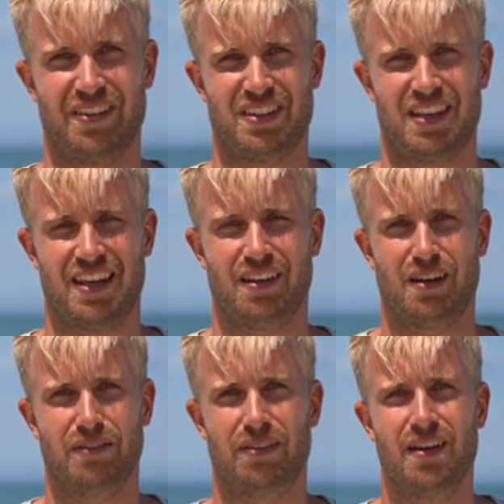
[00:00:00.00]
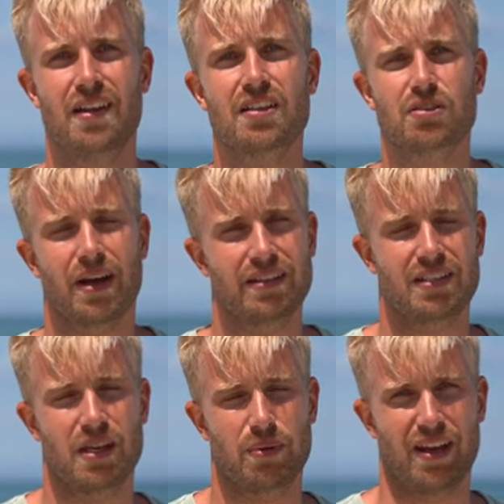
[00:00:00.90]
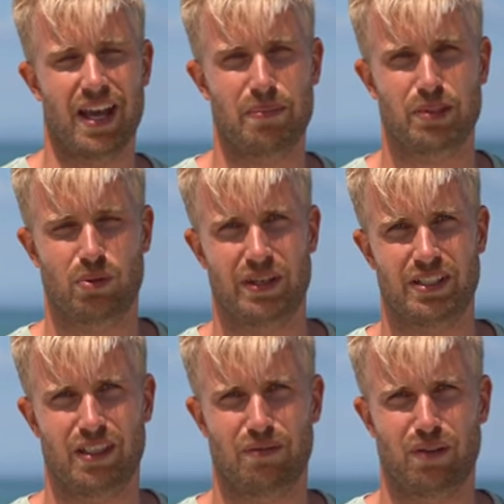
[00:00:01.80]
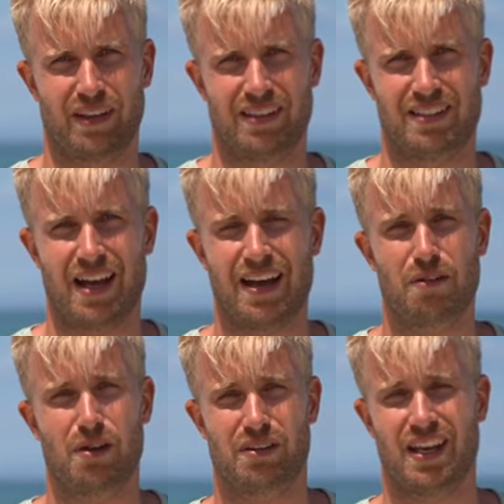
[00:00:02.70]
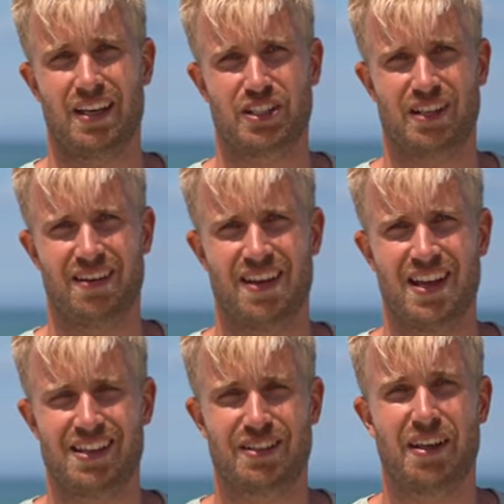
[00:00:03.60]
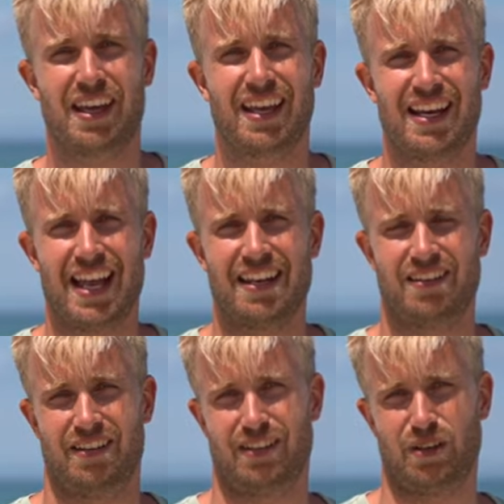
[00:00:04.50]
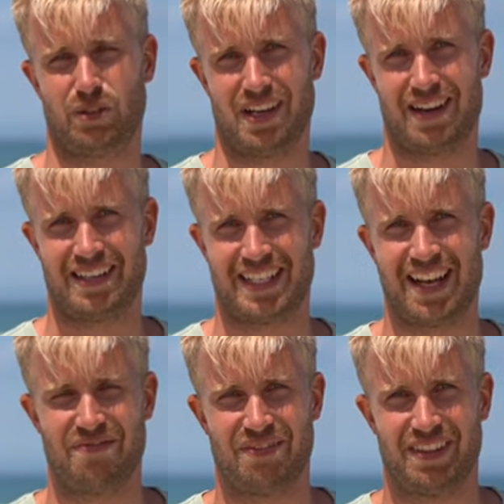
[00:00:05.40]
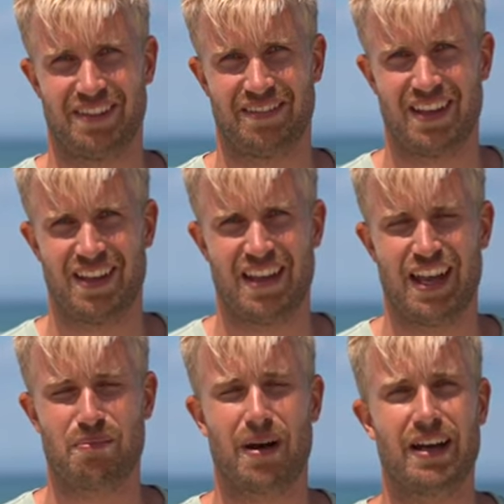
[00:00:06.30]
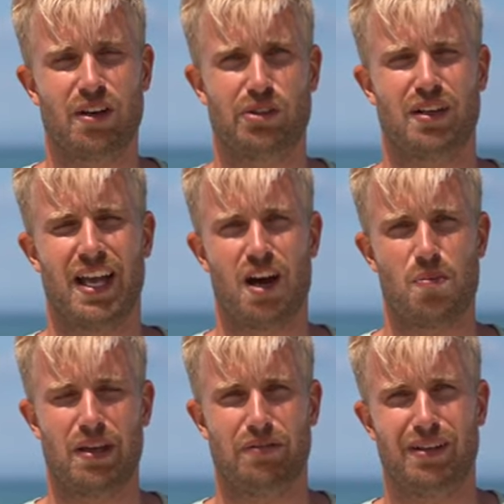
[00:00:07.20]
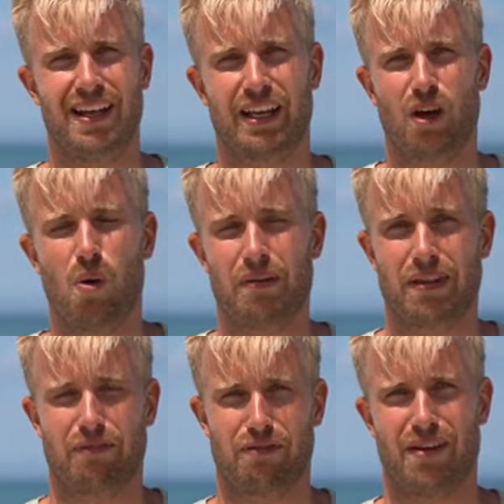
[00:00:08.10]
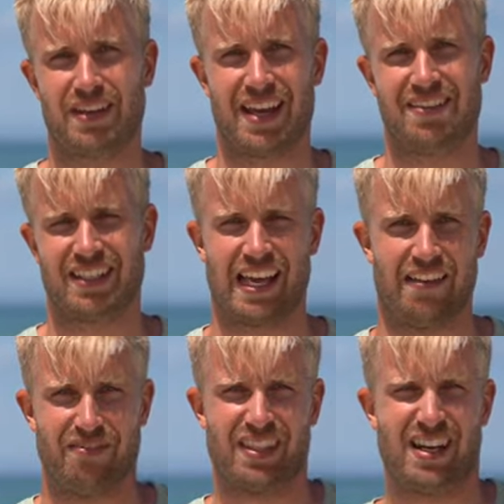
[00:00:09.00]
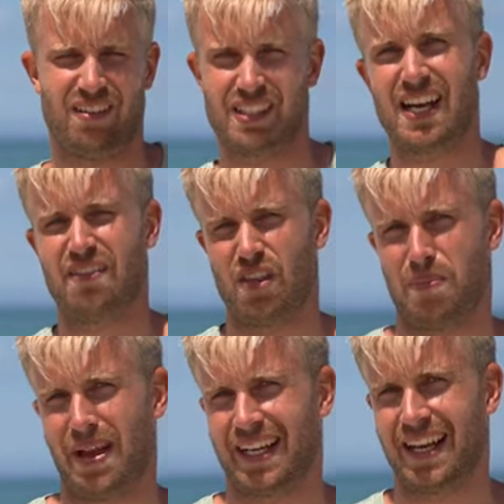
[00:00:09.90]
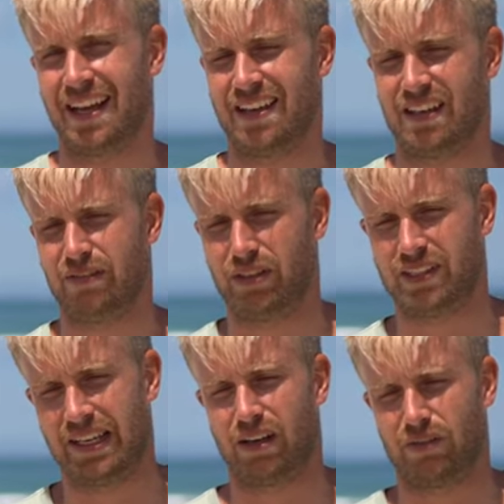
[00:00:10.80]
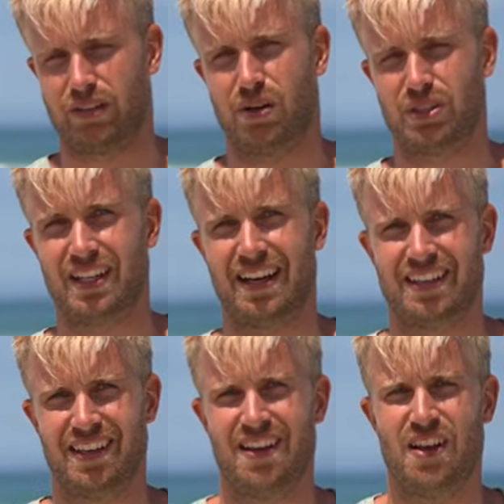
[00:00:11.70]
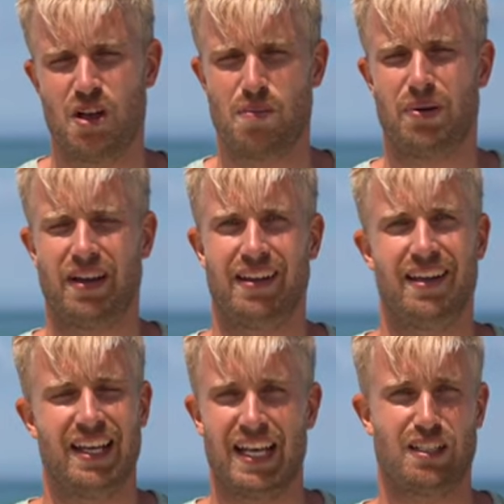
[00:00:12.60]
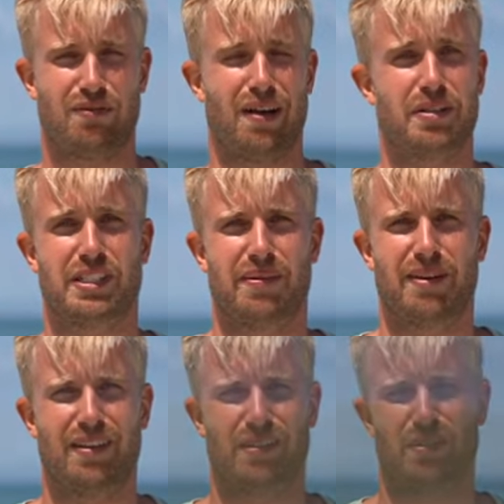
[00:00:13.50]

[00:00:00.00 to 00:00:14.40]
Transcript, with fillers: on the takeoff, try to keep your hips twisted for the entire rotation so you can land toe side again. It might also help if you let go with that front hand again. Now it's kind of the backhand if you take off toe side, but it's very similar